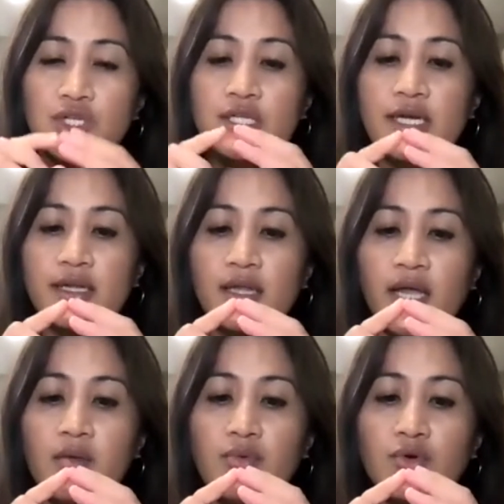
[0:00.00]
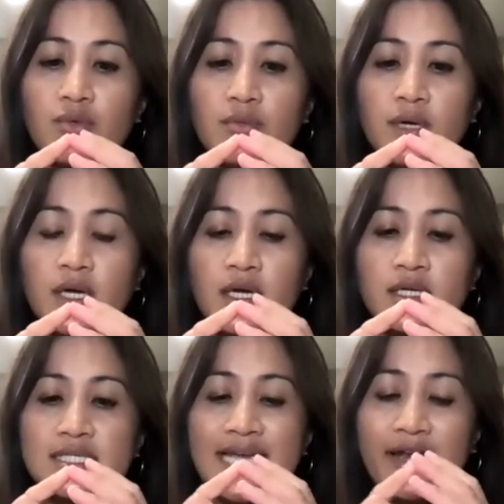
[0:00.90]
that labrum
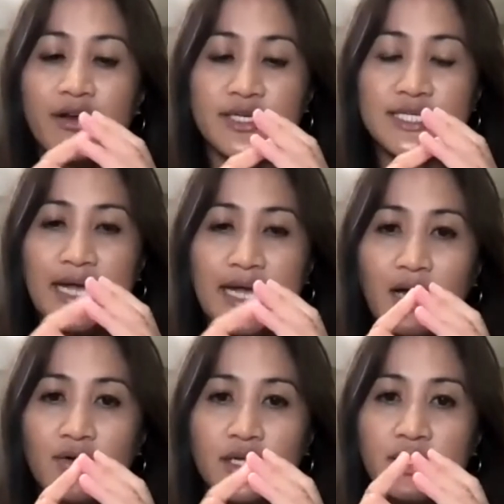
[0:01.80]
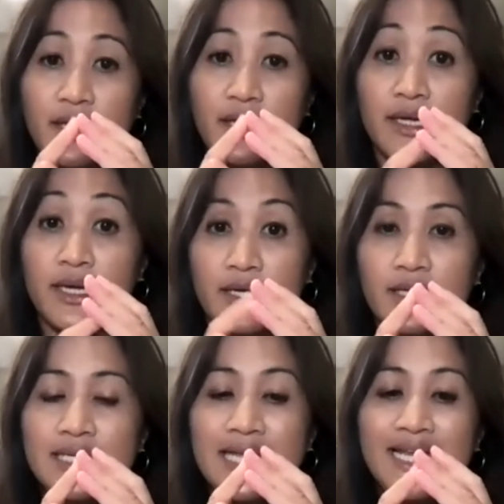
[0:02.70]
tears out, and
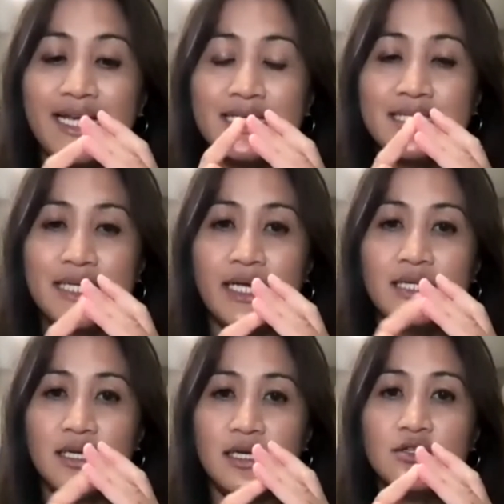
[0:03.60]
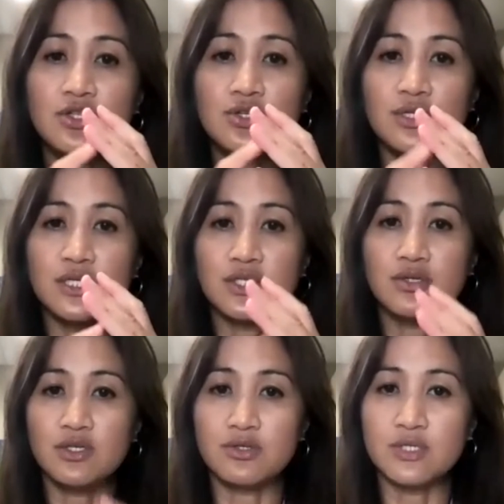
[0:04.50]
it can extend into the
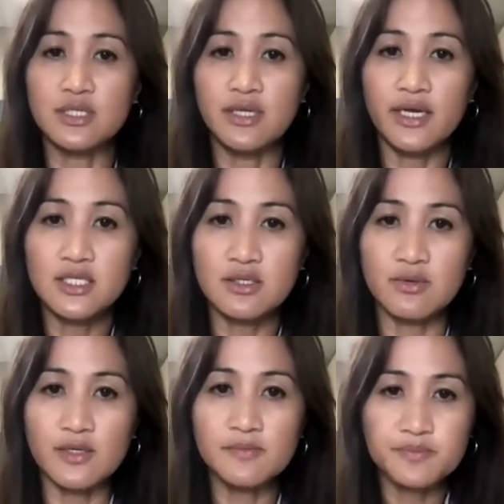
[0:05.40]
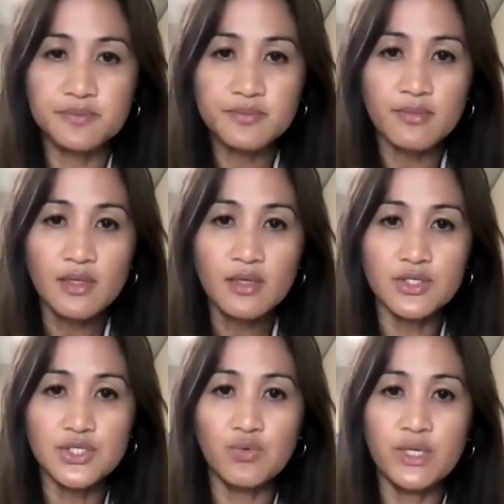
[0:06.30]
structures next to it.
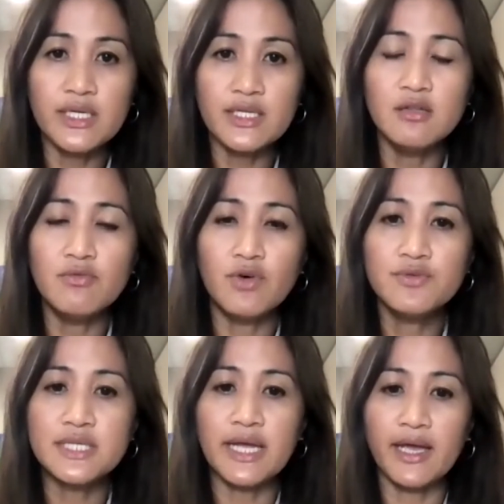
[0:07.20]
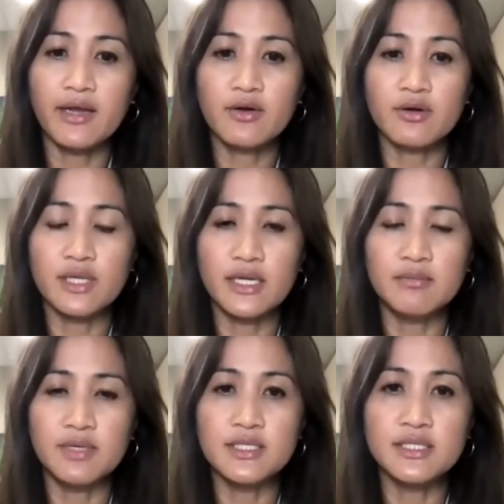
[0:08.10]
So when it involves the anchor, that
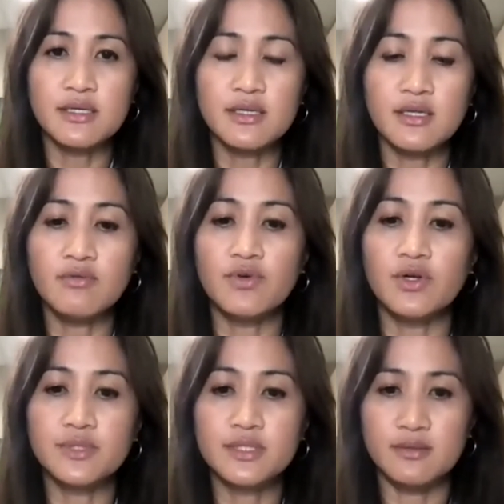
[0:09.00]
means that it involves